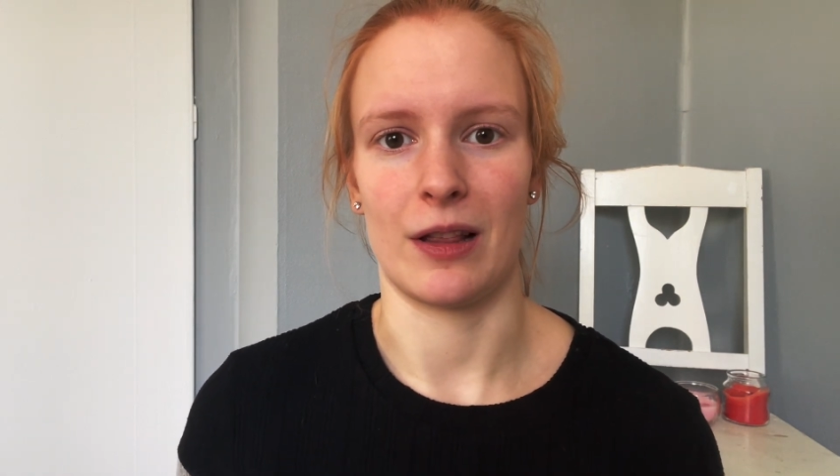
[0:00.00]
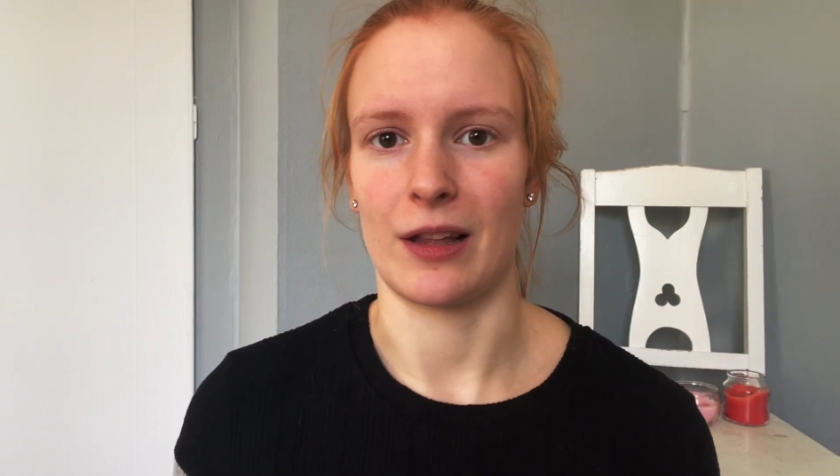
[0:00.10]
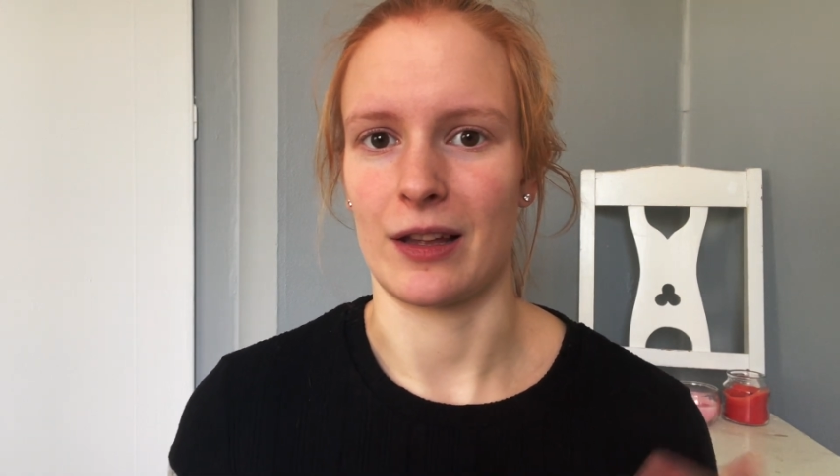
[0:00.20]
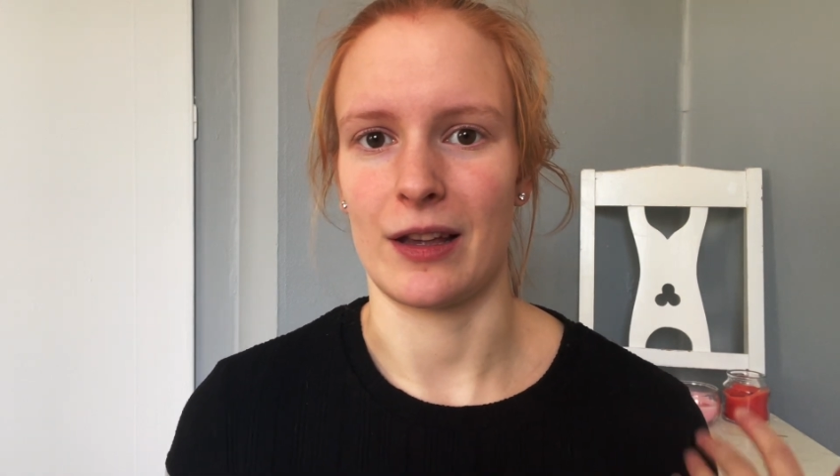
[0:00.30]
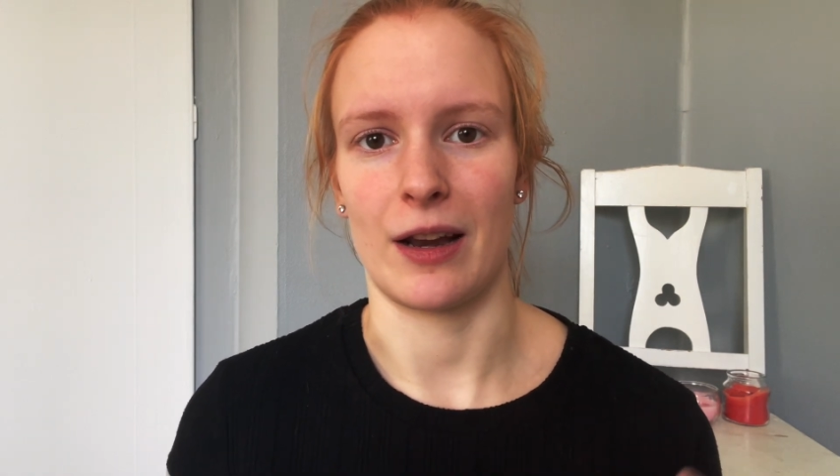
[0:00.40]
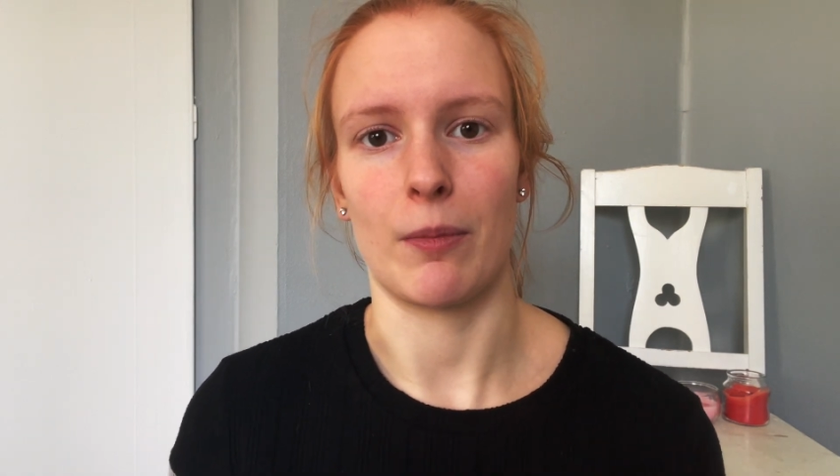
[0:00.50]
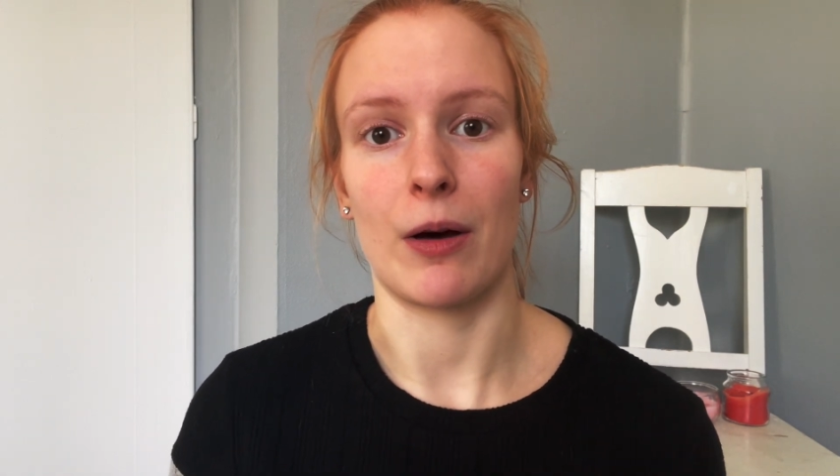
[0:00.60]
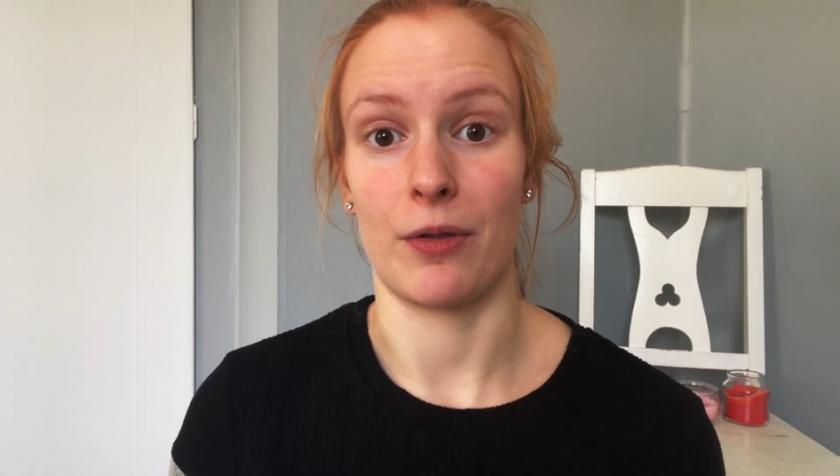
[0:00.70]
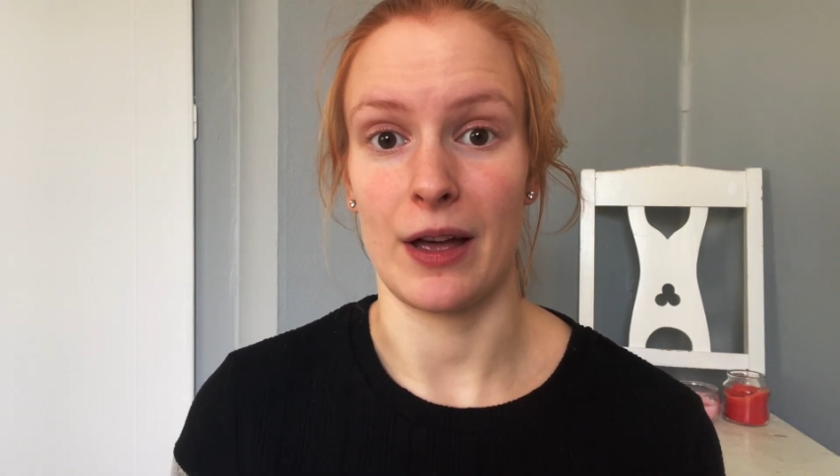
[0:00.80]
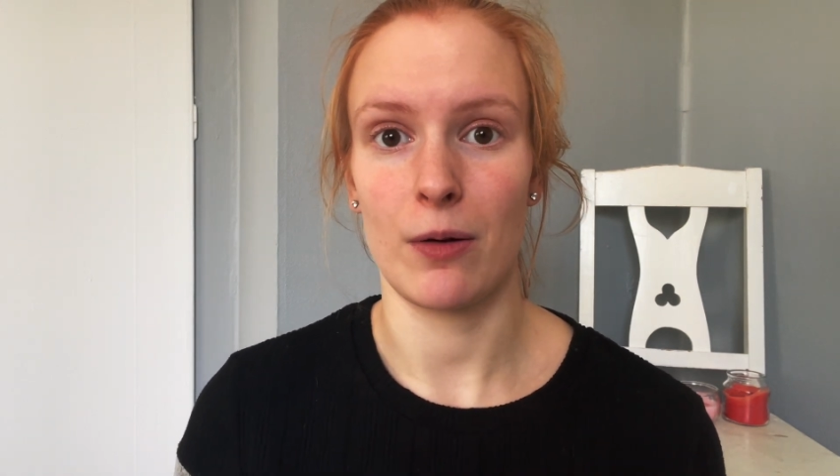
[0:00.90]
and like get him
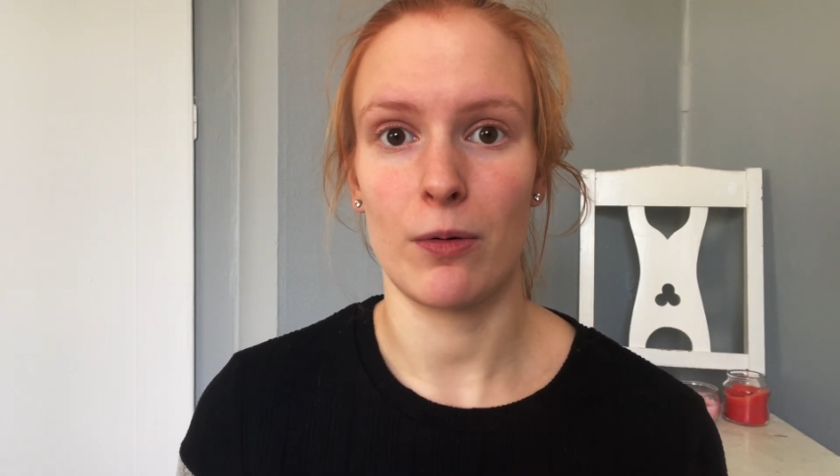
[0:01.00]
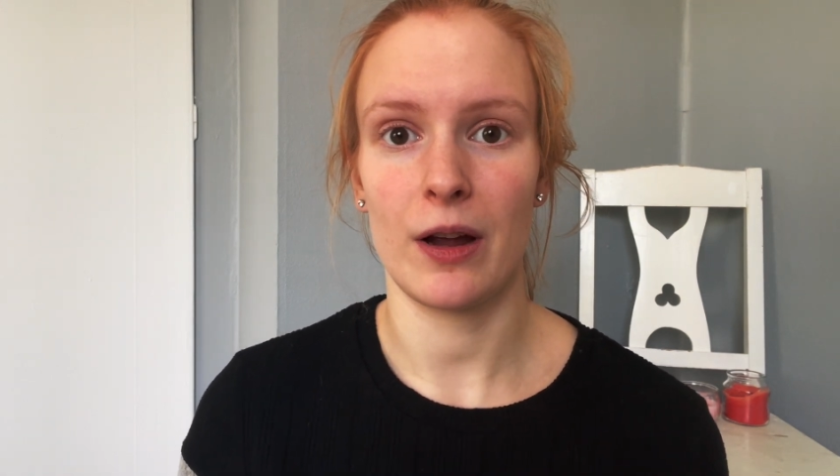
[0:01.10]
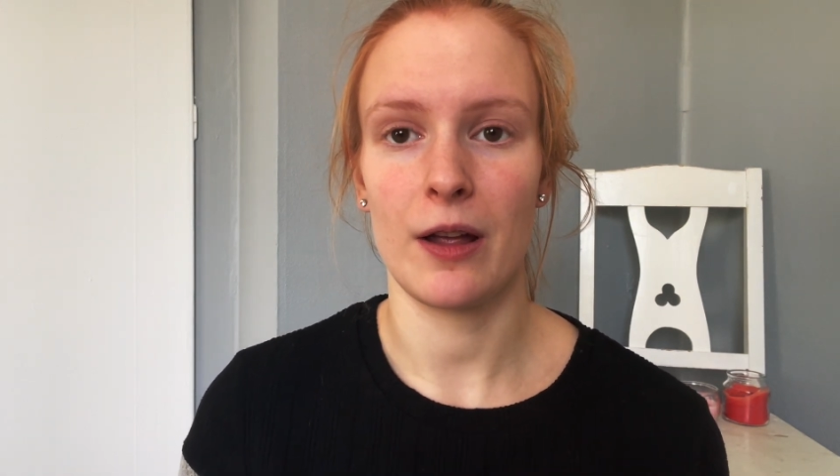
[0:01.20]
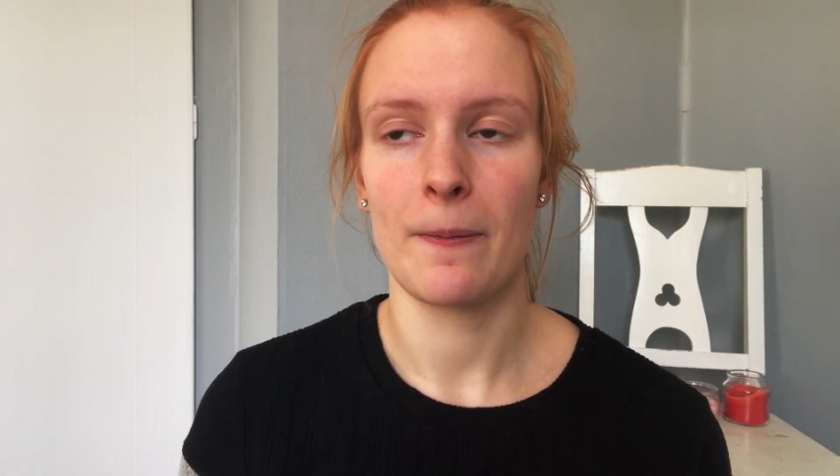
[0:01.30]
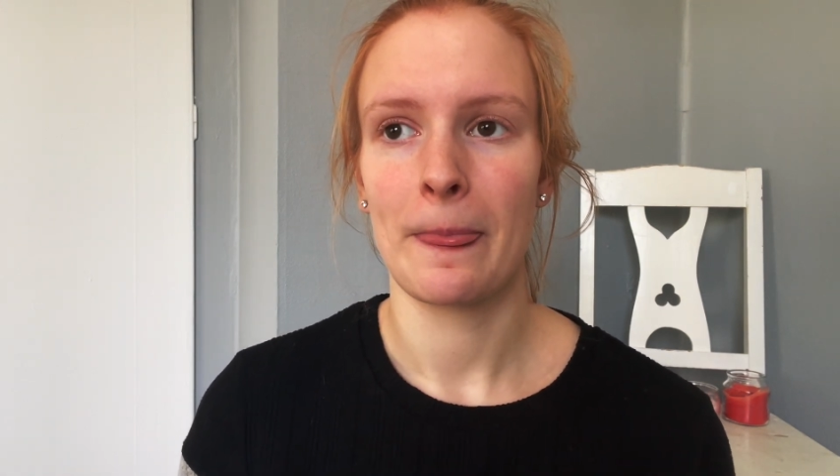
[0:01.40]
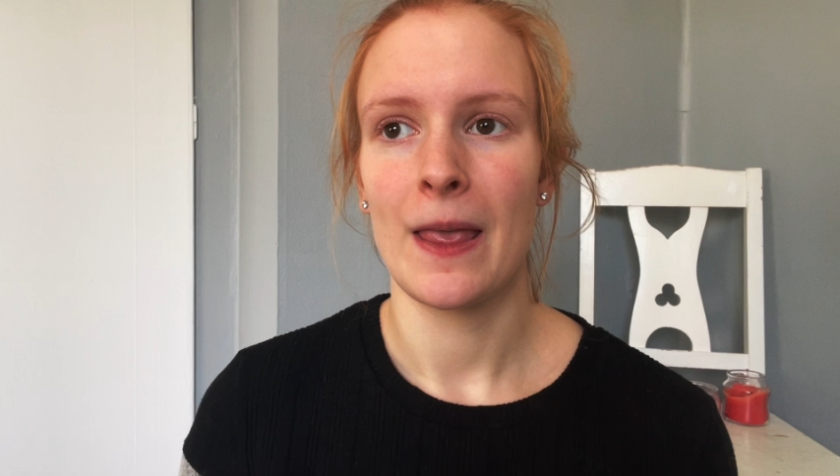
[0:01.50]
out that way.